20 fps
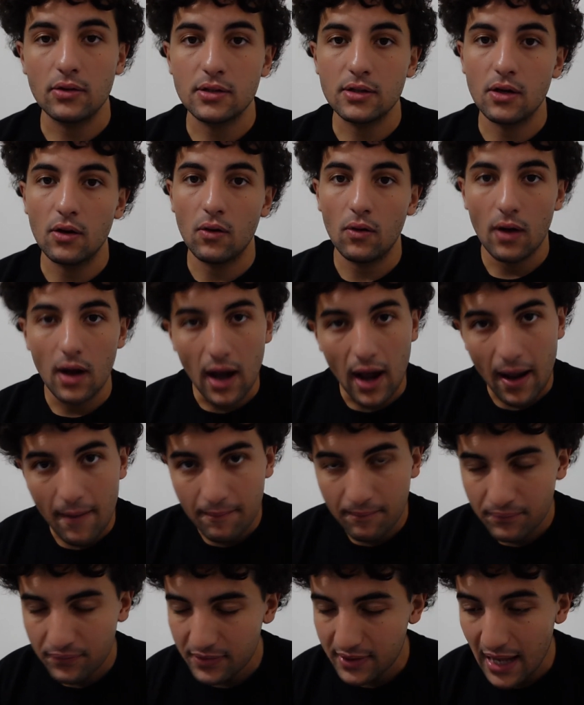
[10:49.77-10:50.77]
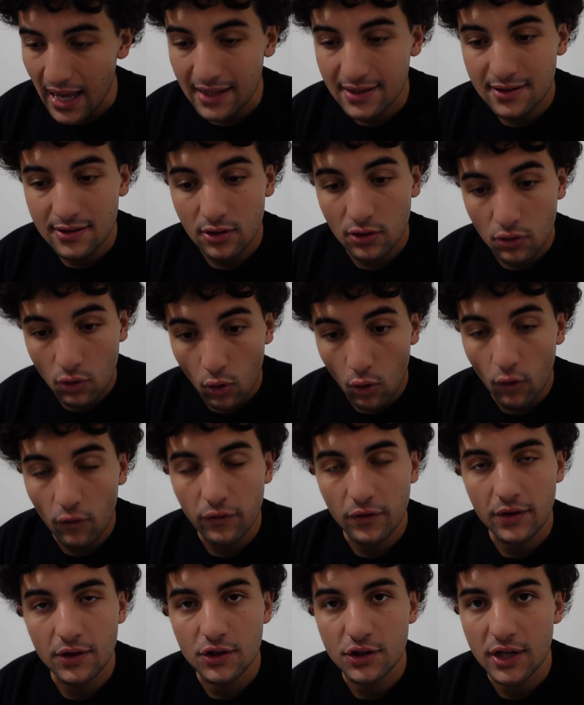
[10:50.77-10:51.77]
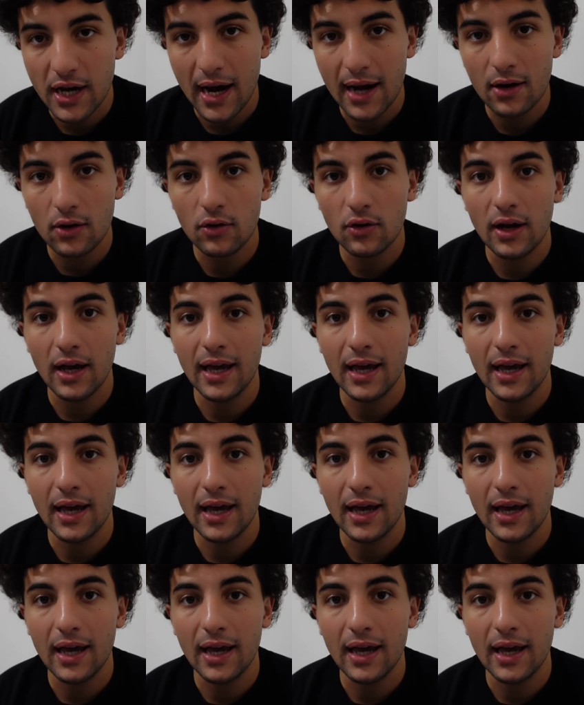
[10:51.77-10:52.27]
So that's the goal for this channel.